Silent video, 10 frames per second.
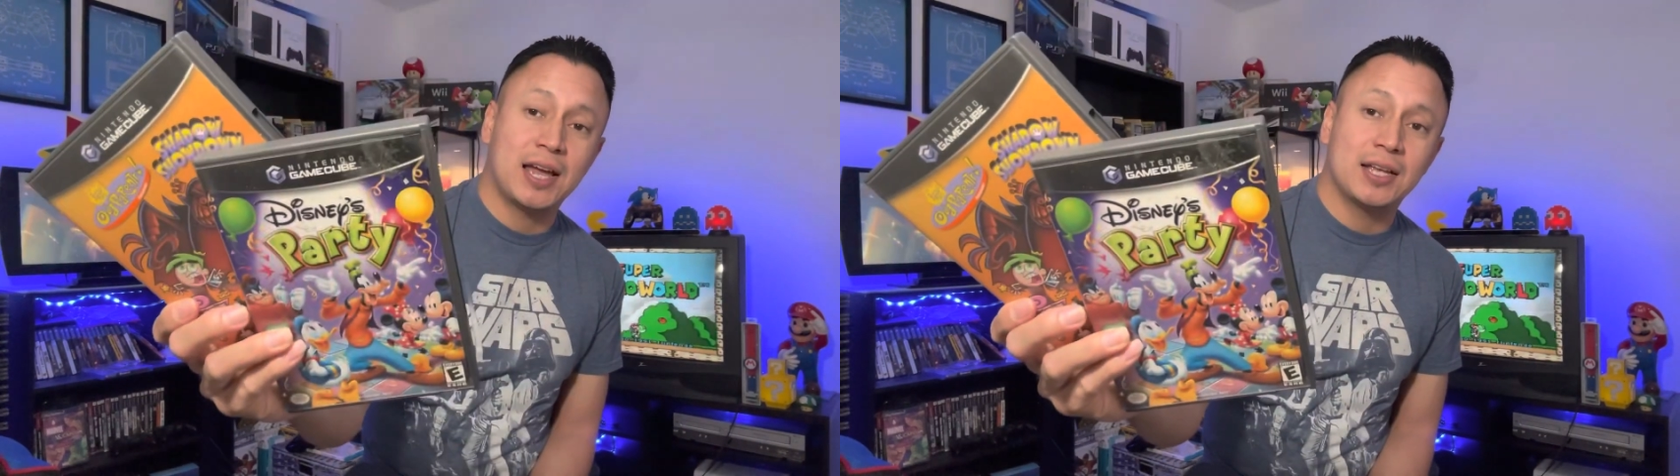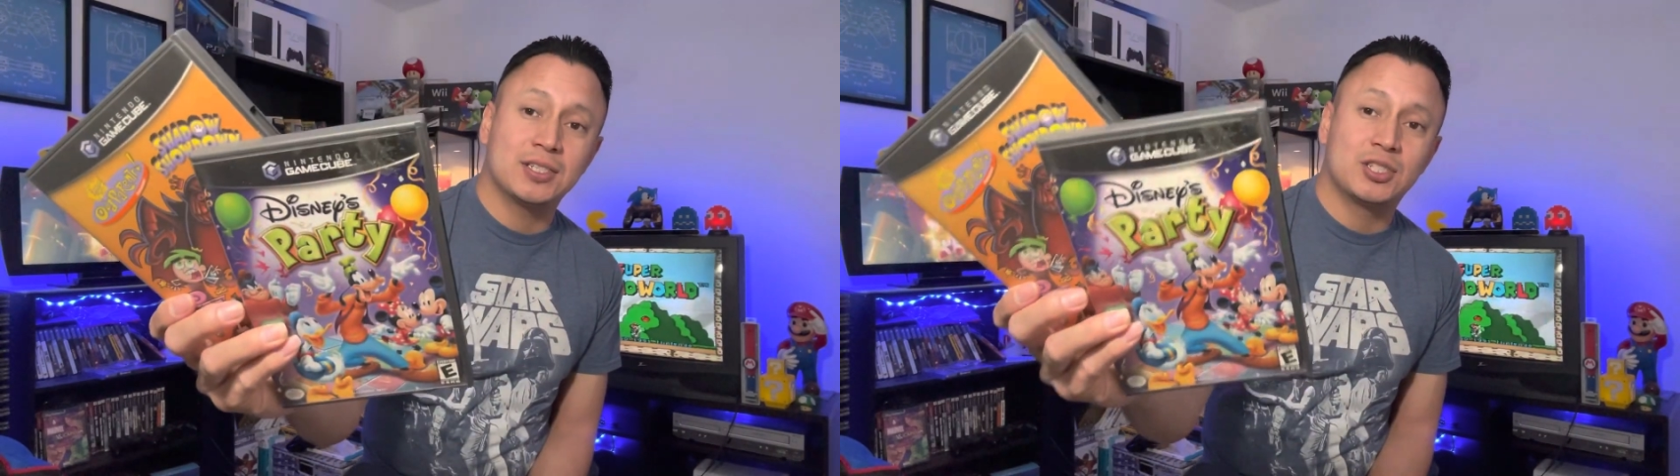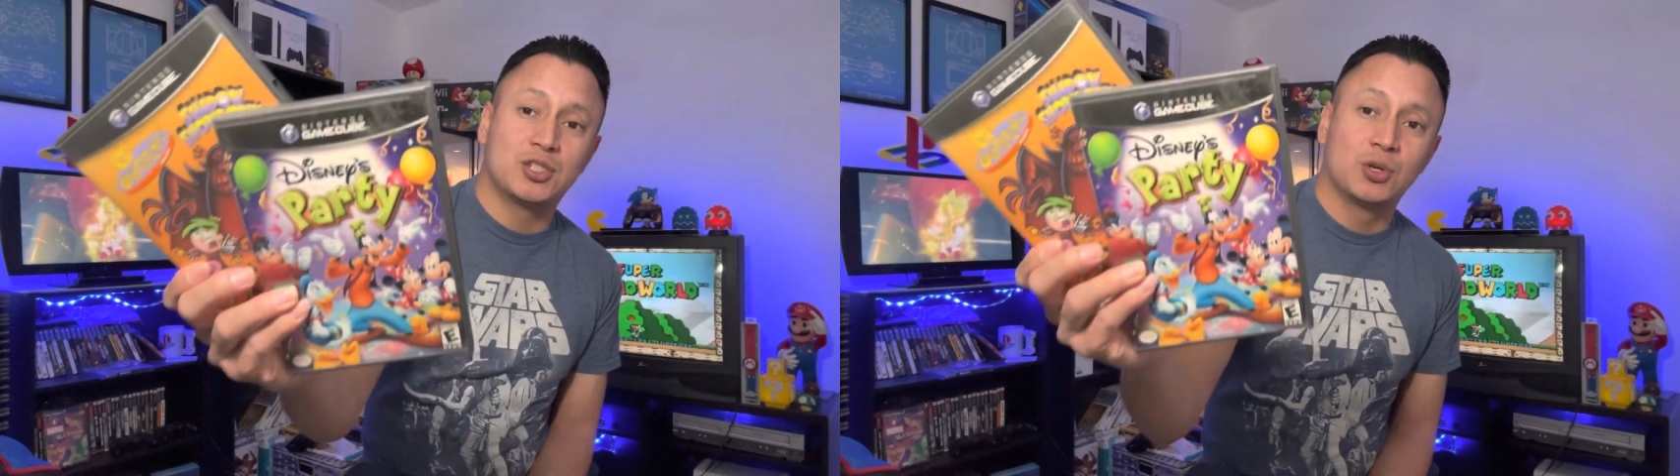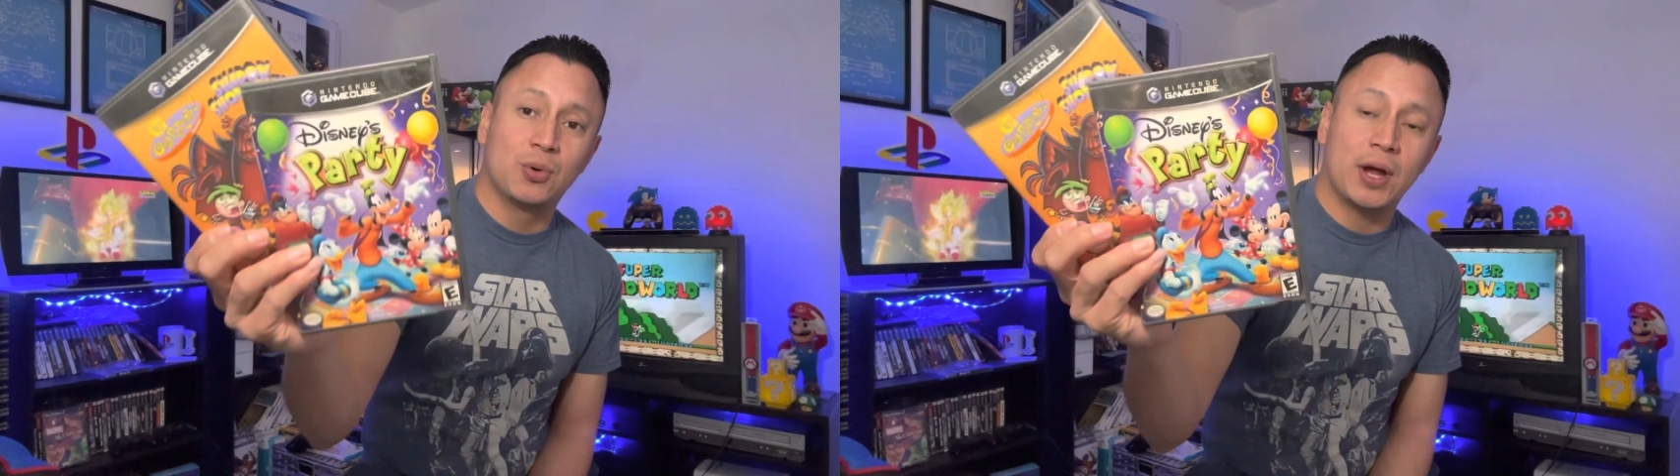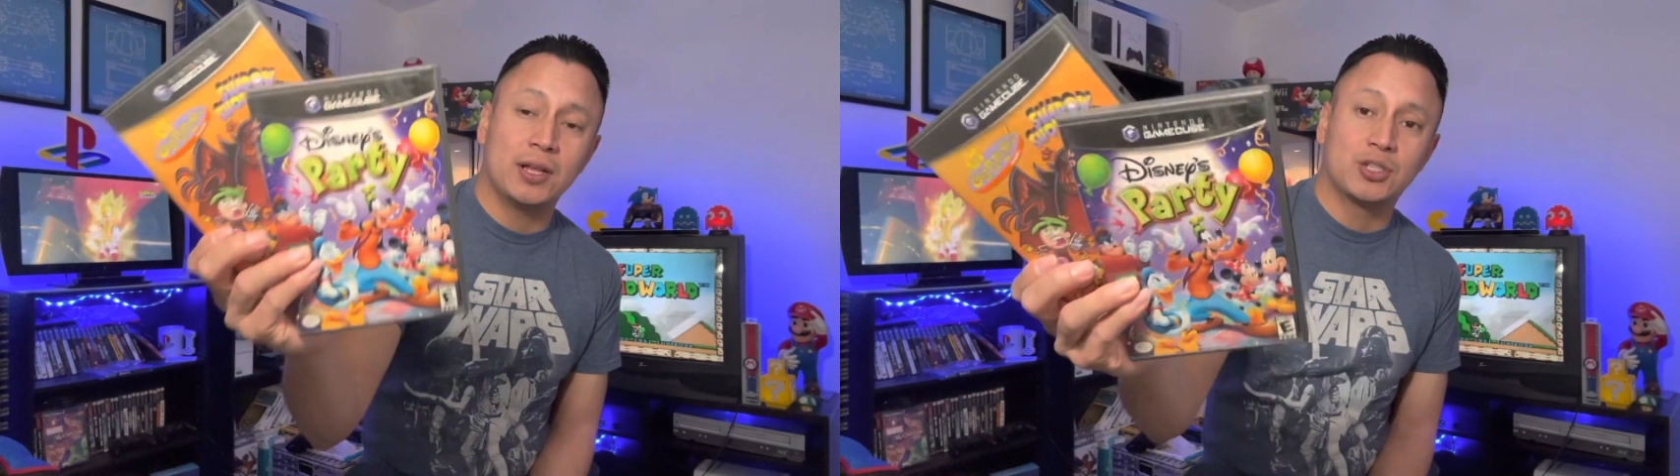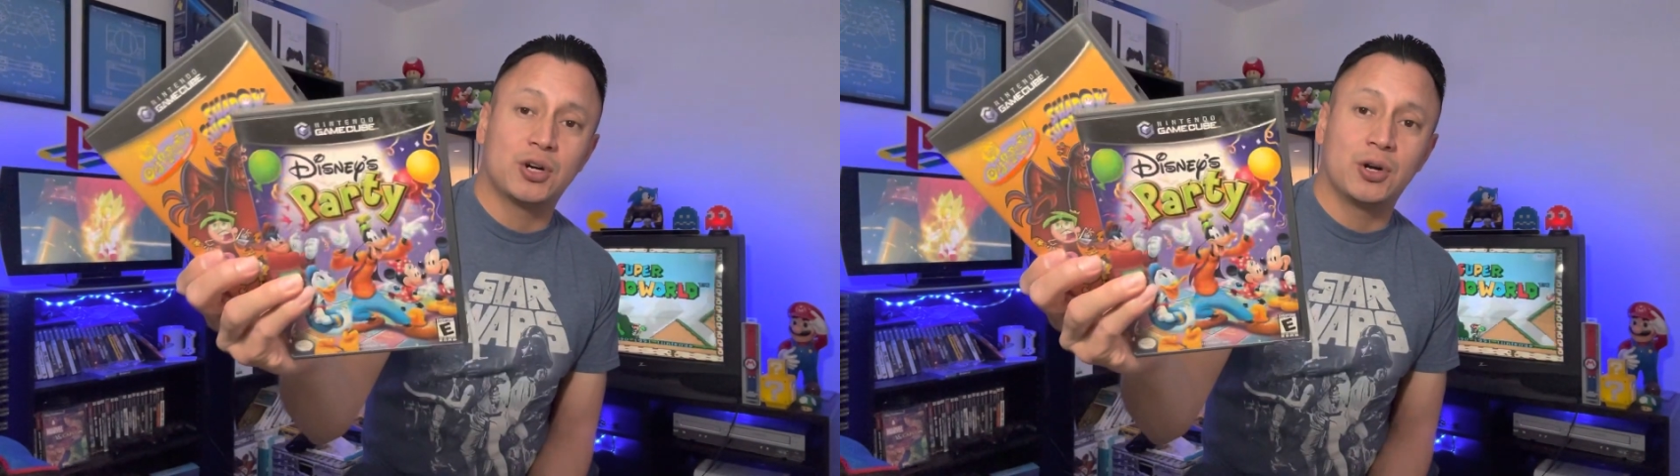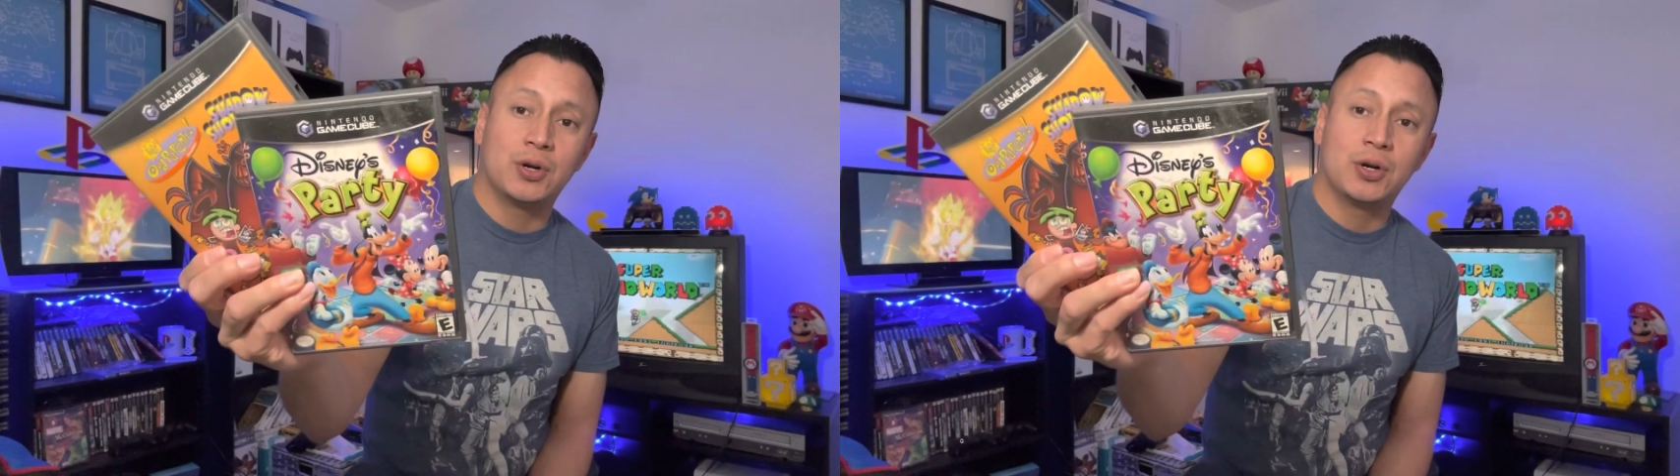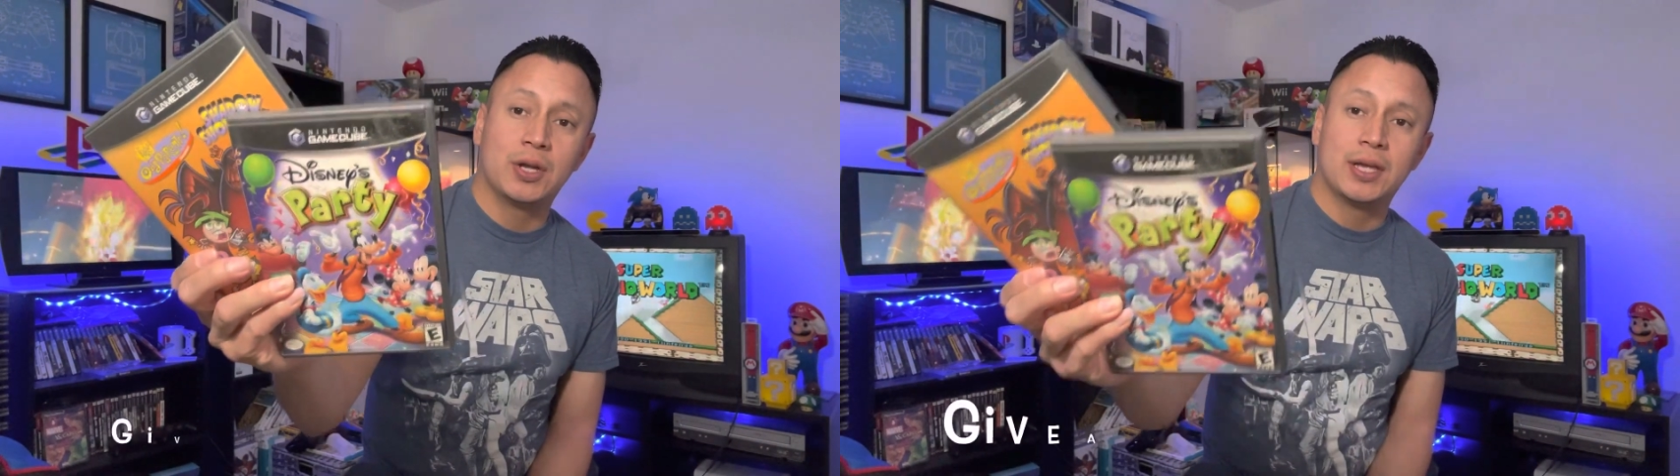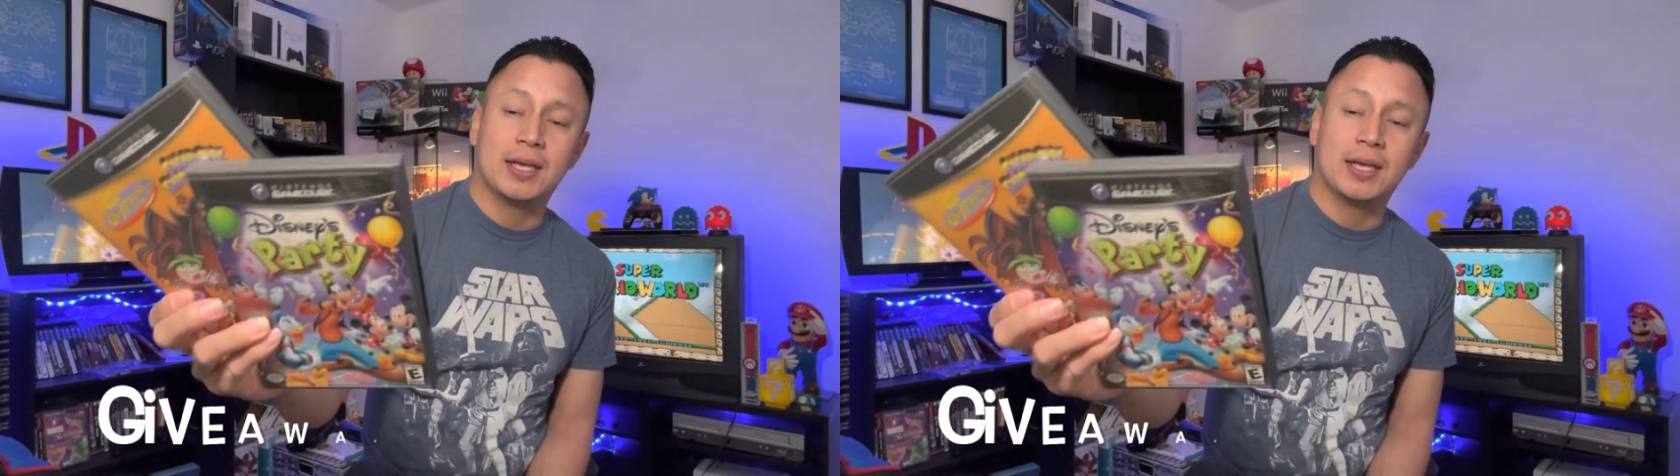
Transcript: chance to enter